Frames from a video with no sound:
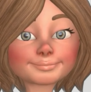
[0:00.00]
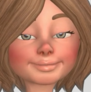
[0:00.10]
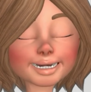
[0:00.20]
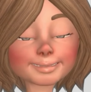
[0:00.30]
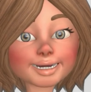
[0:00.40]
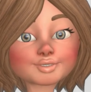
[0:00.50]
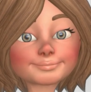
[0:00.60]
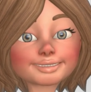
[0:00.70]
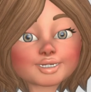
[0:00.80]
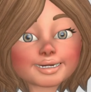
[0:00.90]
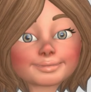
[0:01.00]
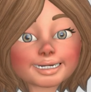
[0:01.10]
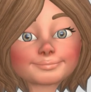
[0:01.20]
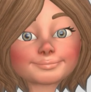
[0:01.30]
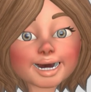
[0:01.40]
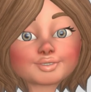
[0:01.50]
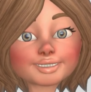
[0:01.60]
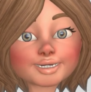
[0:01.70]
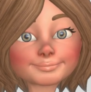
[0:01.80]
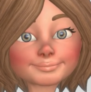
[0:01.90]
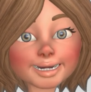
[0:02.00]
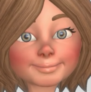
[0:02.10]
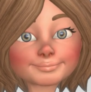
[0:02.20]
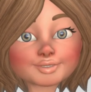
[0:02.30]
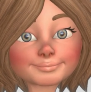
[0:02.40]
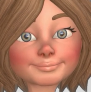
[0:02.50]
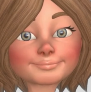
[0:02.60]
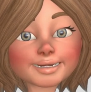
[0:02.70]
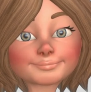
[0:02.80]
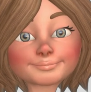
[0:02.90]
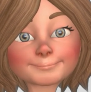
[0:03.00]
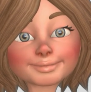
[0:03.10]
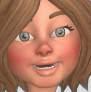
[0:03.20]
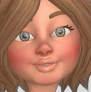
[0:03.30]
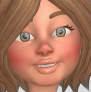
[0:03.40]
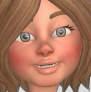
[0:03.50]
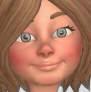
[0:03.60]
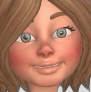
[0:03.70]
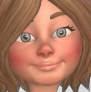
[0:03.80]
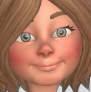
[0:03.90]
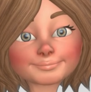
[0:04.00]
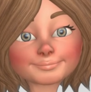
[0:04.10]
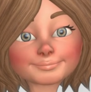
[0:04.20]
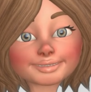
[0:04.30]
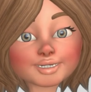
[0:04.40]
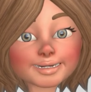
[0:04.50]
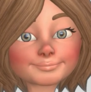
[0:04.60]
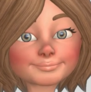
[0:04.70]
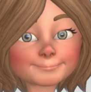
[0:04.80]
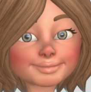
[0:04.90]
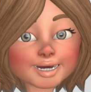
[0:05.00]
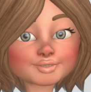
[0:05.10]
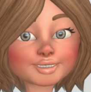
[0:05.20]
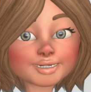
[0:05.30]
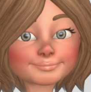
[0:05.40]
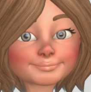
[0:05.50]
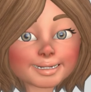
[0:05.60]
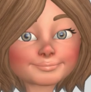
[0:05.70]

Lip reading: but some Californian tribes introduced the makeshift ink straight into the scratches, and many tribes of the Arctic and